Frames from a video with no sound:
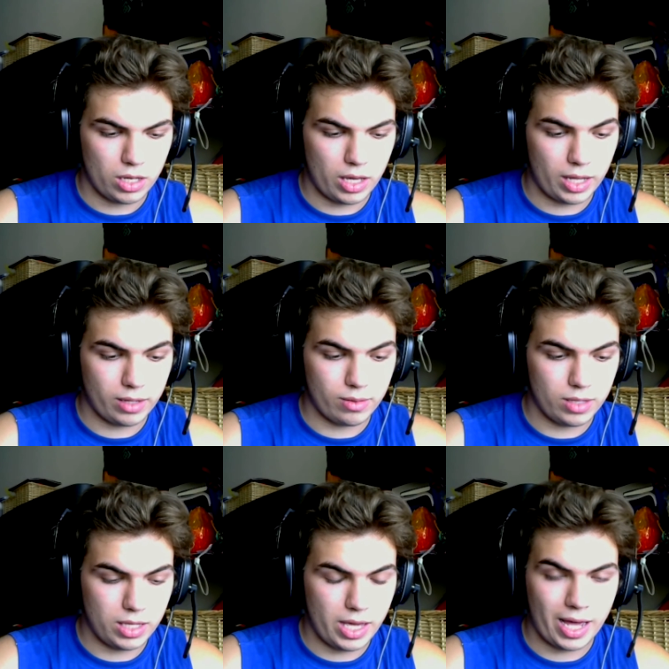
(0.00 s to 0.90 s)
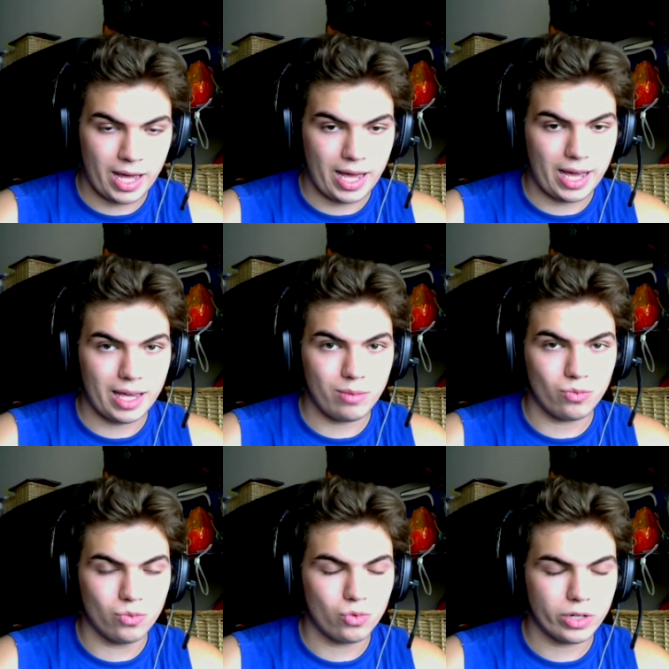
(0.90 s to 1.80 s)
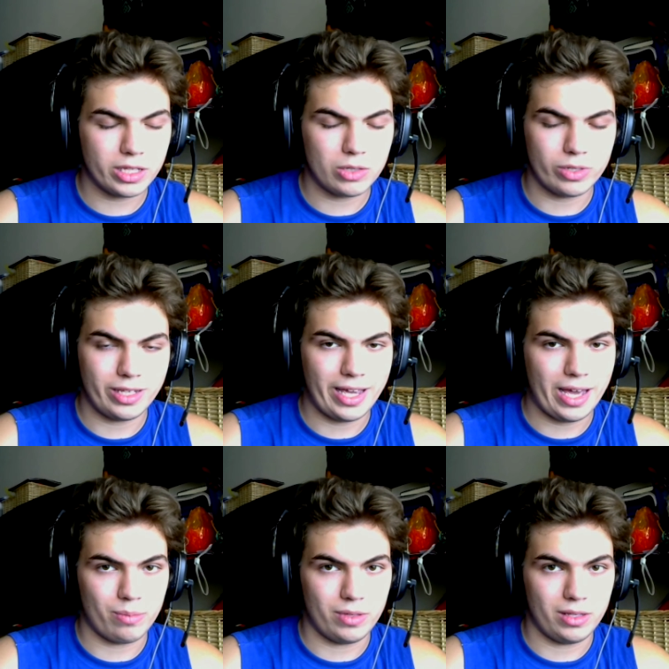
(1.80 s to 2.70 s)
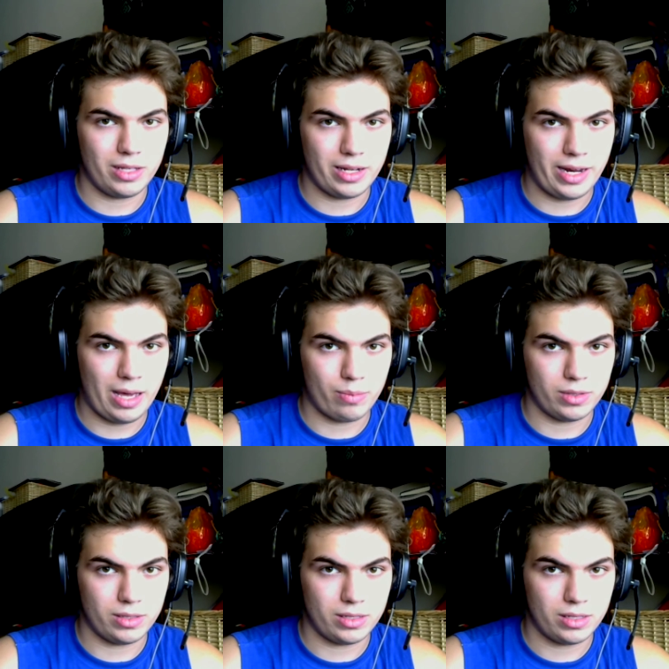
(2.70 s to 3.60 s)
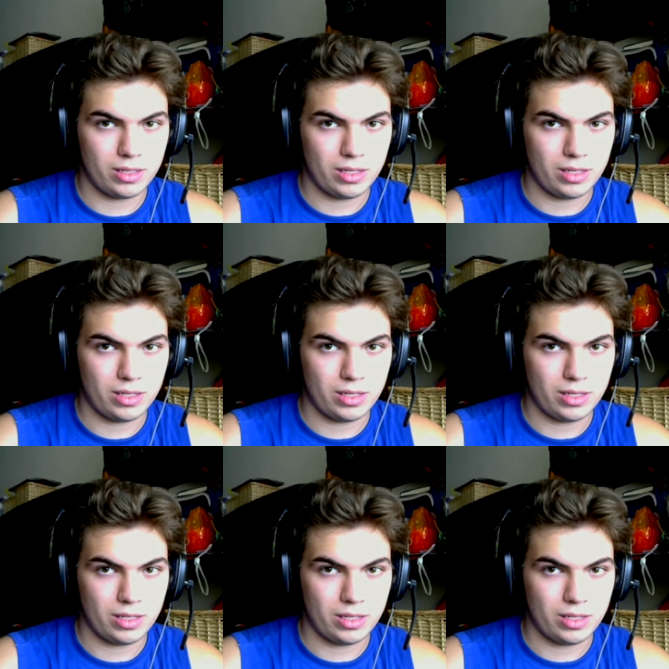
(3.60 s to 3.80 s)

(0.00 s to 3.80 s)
and yeah I'm really really happy that happened